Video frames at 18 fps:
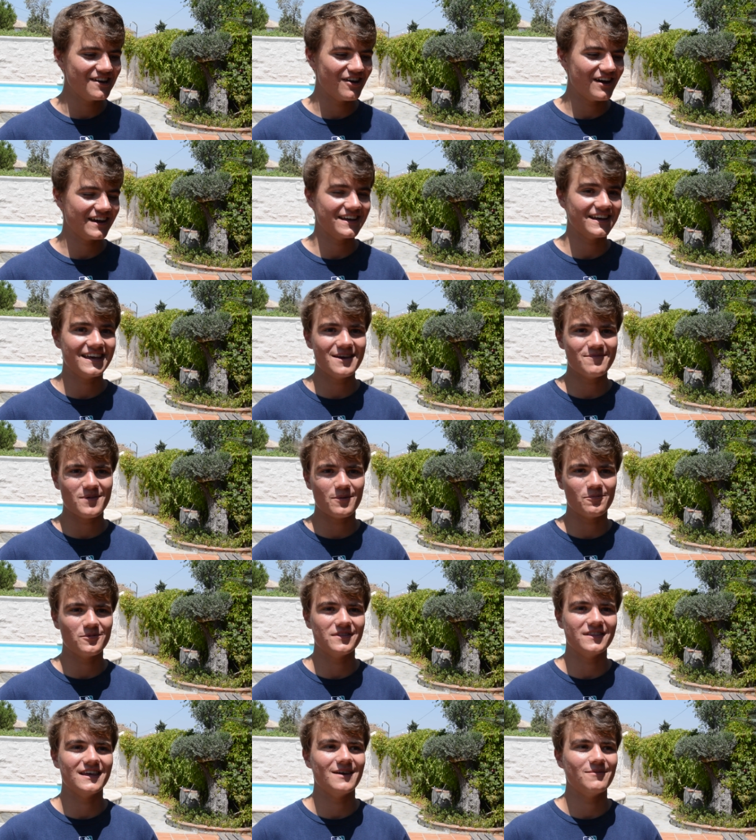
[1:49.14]
you know, I can keep
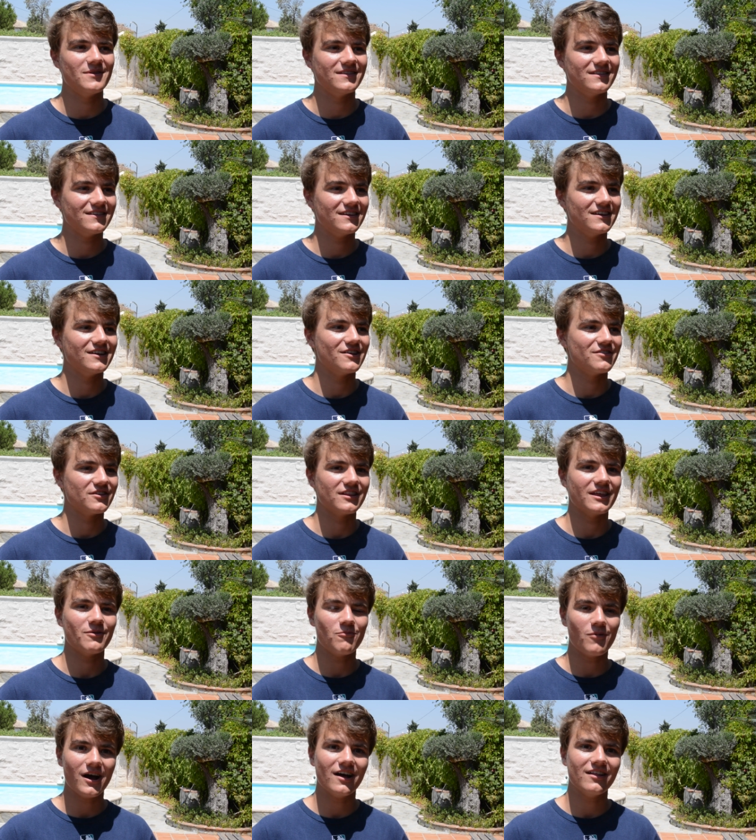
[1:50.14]
up with them, and you know, they're
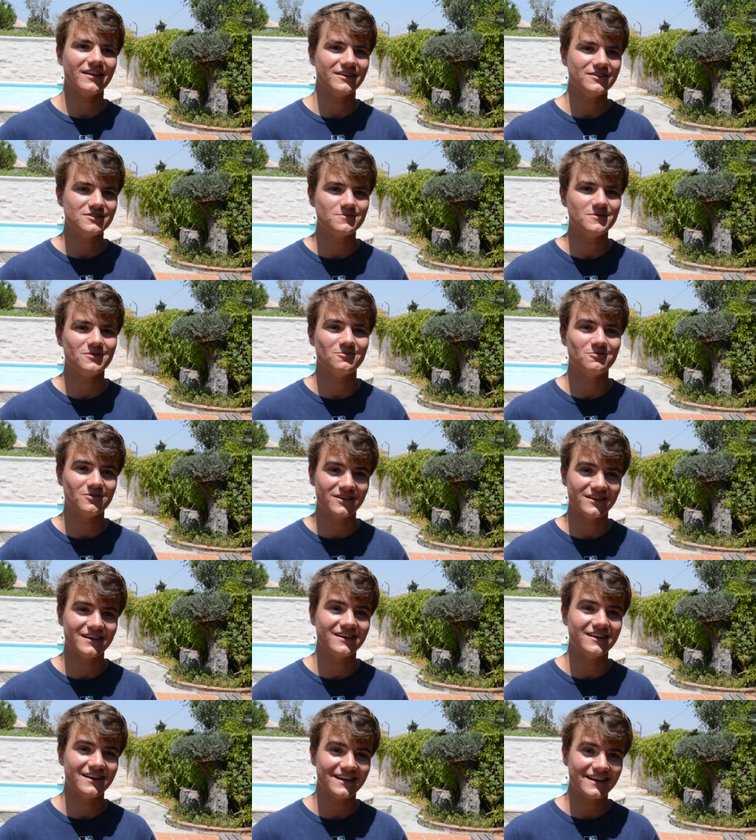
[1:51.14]
like, wow, like you speak
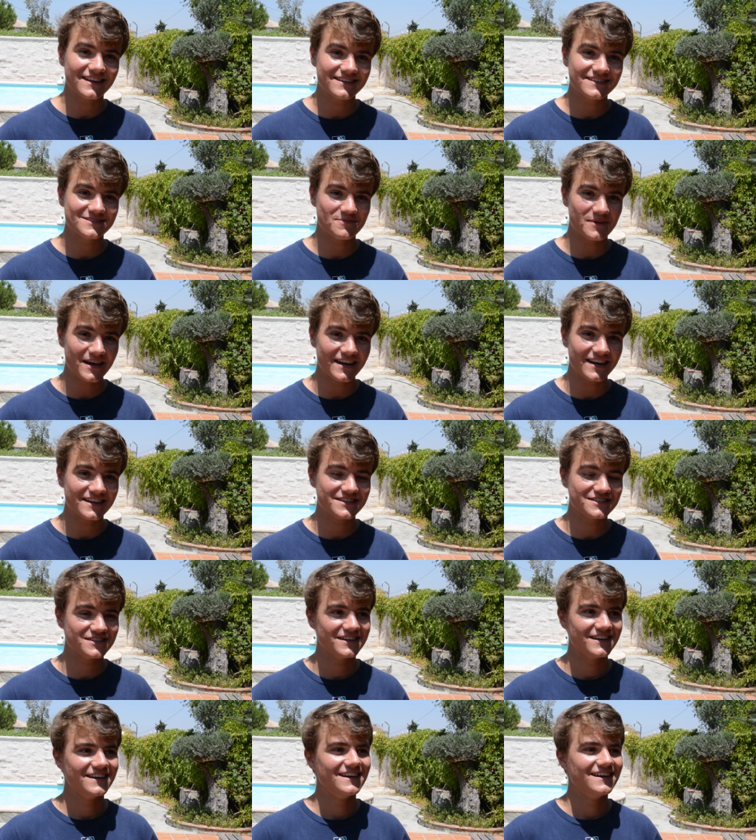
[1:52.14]
really good
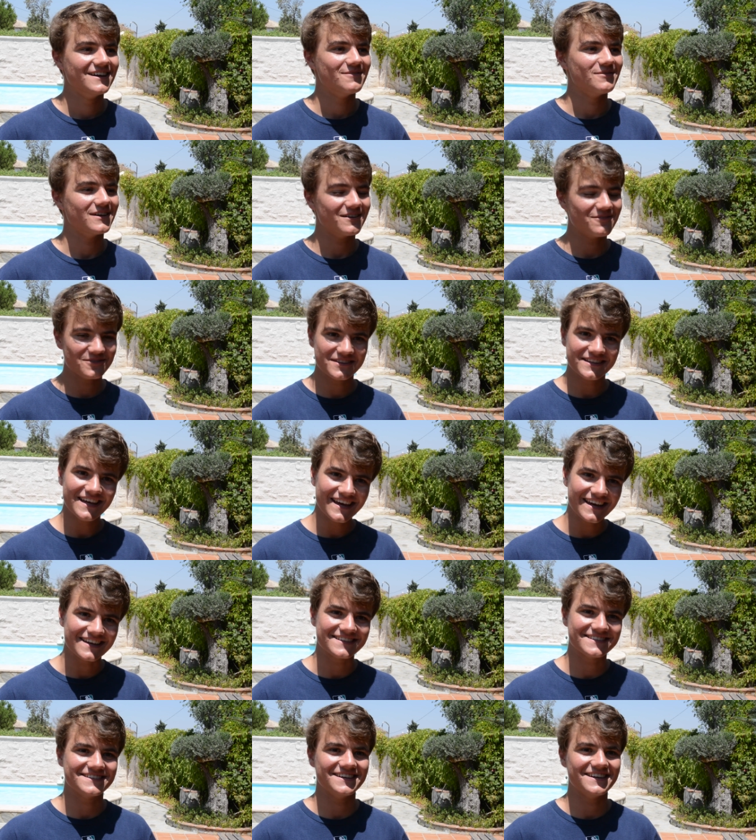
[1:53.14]
Spanish. I'm like, well,
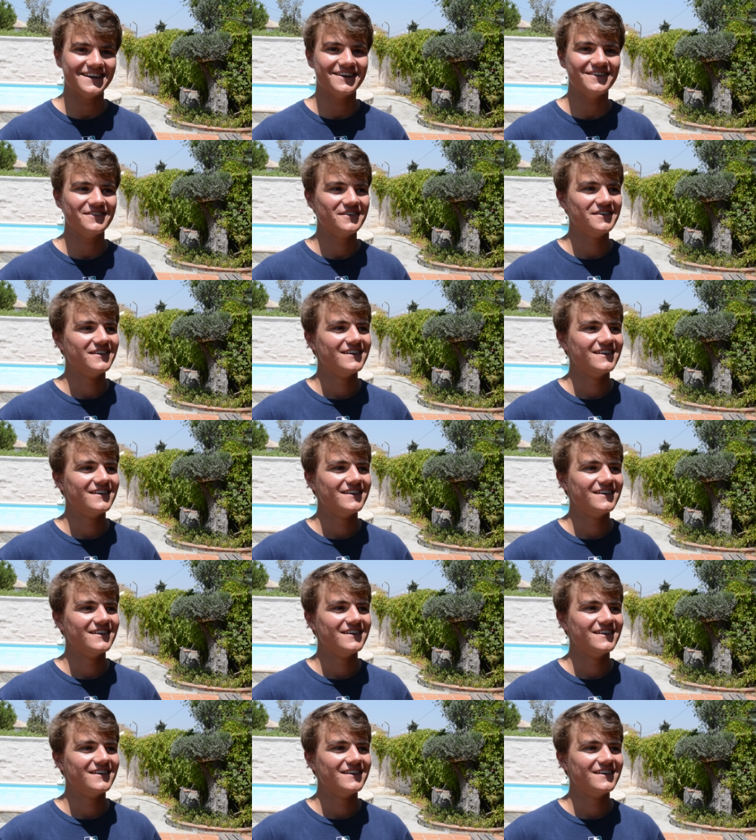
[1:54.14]
thanks, you know.